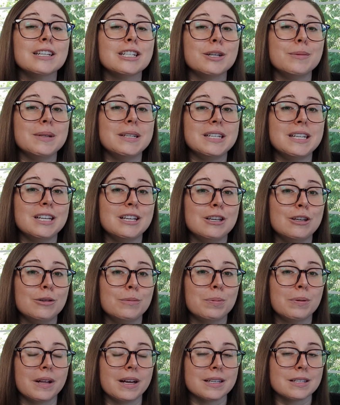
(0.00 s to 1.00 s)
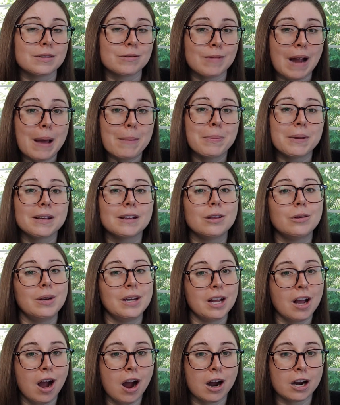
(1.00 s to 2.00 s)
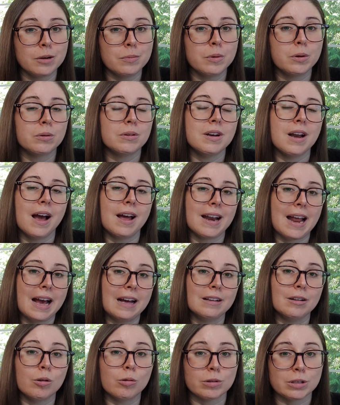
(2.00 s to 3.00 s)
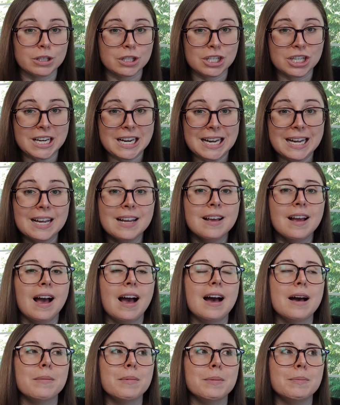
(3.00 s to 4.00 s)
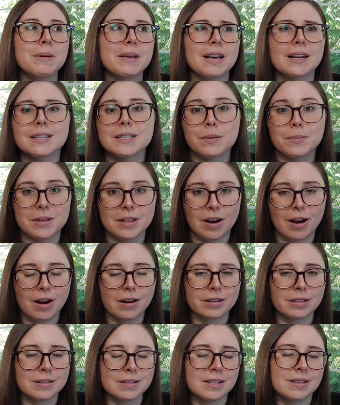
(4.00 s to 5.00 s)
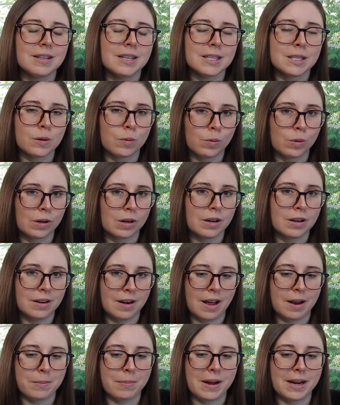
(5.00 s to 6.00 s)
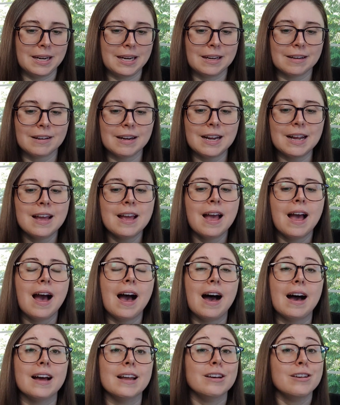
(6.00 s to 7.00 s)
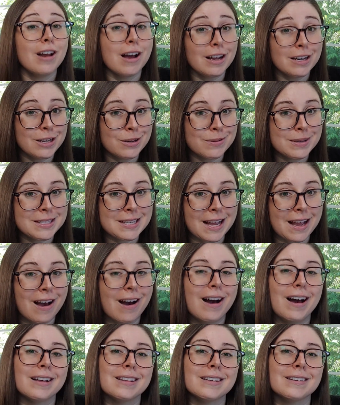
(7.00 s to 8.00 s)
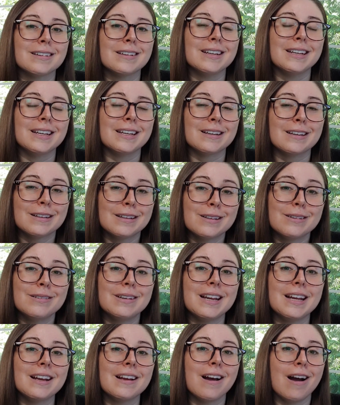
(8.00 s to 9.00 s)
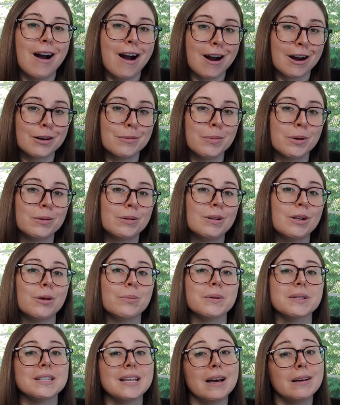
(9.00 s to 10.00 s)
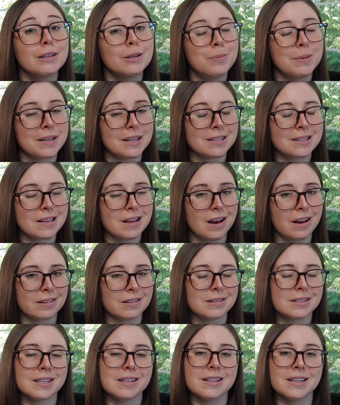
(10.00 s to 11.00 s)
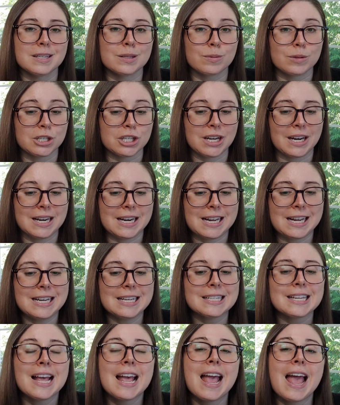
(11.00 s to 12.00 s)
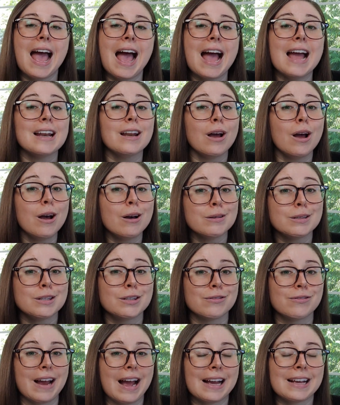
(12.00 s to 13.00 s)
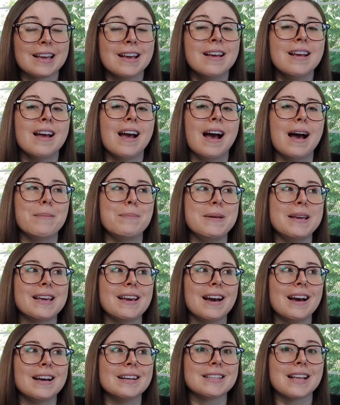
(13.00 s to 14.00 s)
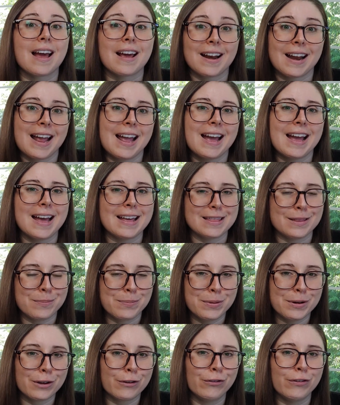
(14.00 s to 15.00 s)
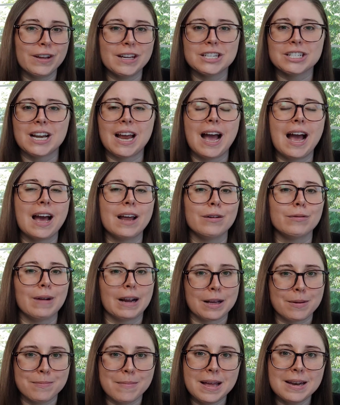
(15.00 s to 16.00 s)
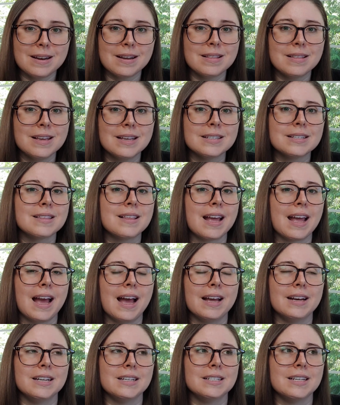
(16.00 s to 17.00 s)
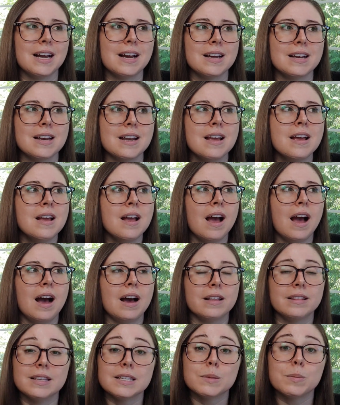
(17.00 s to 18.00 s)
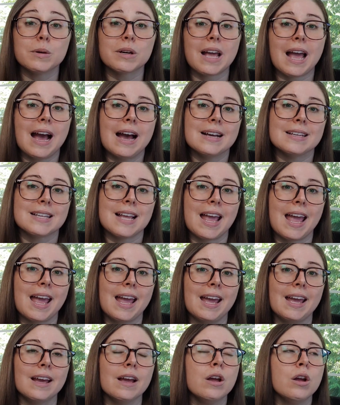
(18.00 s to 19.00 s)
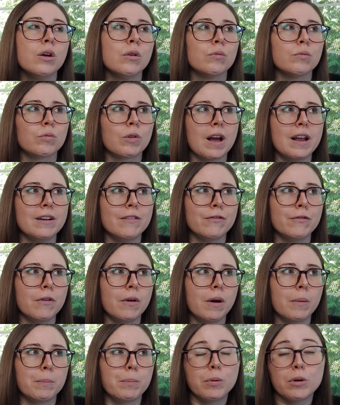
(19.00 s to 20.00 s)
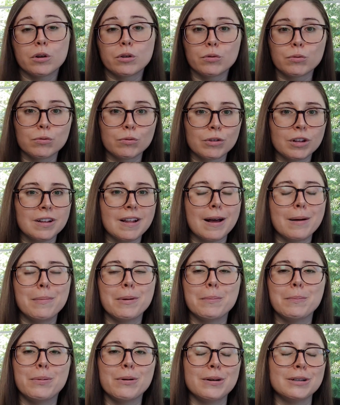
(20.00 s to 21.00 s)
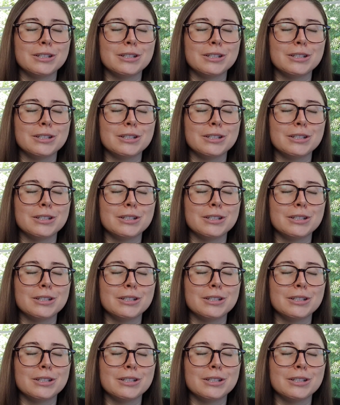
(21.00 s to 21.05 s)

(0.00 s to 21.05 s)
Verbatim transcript: LGBTQ plus rep, including hard mode, not L or G, um, because some of the authors in this were non-binary. Uh, non-USA author, including hard mode Global South, because the authors in this were Chinese, and host rec, because Reija at the Bookfinch had recommended this. They had done uh, this book as a kind of book club